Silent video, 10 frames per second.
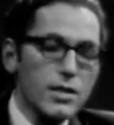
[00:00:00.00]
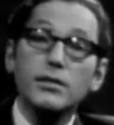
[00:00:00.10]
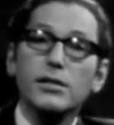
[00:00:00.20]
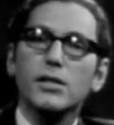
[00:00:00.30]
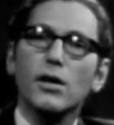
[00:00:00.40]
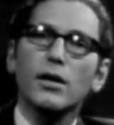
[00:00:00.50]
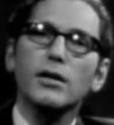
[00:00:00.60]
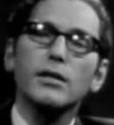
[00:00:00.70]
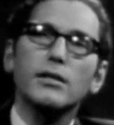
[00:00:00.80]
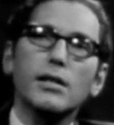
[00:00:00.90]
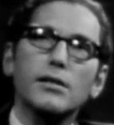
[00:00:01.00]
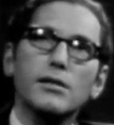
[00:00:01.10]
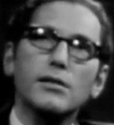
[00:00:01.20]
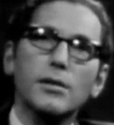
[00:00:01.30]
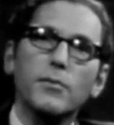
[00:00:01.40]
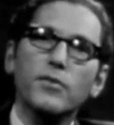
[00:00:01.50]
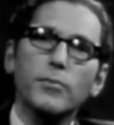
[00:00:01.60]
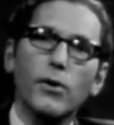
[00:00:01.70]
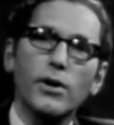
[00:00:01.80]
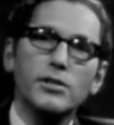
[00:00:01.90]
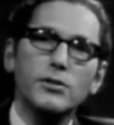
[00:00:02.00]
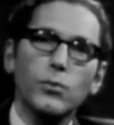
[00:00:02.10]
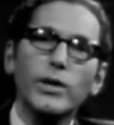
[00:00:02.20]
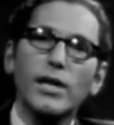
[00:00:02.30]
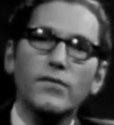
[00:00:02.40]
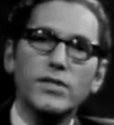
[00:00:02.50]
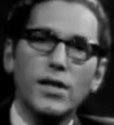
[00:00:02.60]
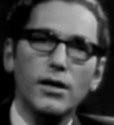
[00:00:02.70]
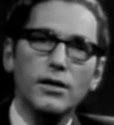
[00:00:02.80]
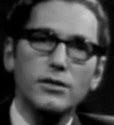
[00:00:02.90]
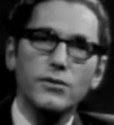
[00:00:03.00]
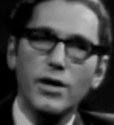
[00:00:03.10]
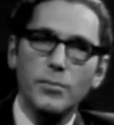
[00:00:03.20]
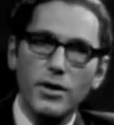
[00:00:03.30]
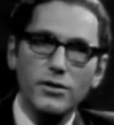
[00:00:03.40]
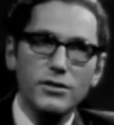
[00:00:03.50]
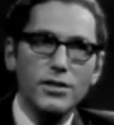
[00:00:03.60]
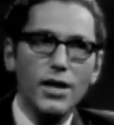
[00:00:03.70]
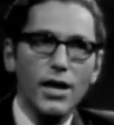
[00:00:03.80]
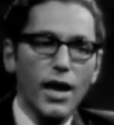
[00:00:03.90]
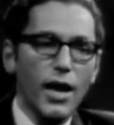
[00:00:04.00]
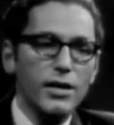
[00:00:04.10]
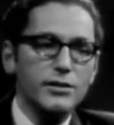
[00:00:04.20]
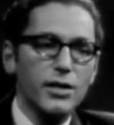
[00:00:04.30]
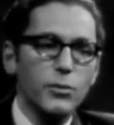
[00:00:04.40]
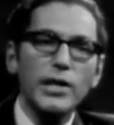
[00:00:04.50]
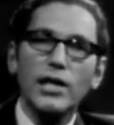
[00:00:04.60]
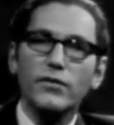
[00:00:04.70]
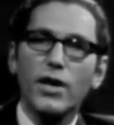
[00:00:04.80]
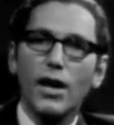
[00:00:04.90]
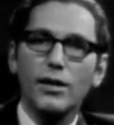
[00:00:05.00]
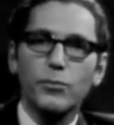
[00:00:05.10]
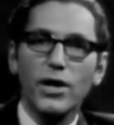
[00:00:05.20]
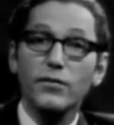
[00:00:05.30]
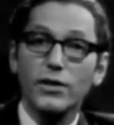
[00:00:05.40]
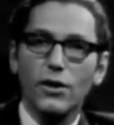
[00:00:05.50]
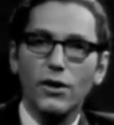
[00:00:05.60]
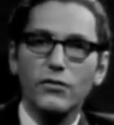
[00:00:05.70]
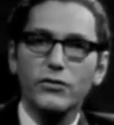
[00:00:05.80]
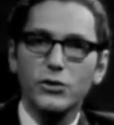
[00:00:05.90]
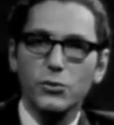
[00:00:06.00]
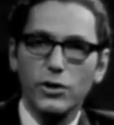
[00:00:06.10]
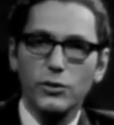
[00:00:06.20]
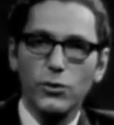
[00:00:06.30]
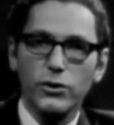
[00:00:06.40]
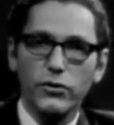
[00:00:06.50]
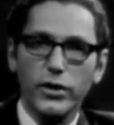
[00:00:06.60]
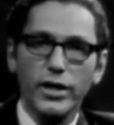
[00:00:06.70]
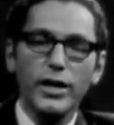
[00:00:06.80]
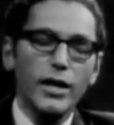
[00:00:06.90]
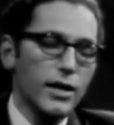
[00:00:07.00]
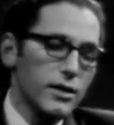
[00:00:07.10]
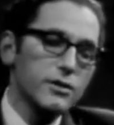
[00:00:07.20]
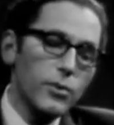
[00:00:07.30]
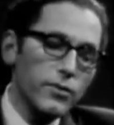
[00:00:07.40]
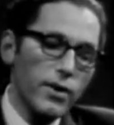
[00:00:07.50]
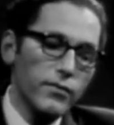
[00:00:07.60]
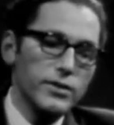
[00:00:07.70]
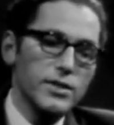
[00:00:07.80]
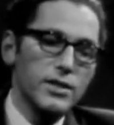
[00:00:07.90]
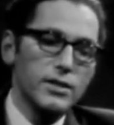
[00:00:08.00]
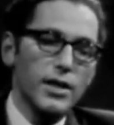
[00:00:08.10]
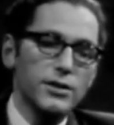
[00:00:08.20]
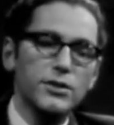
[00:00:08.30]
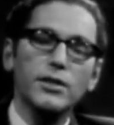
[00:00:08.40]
a song that some of the boys will have sung to their mothers as they will have gone bravely off to World War III. There's one reference in here that I should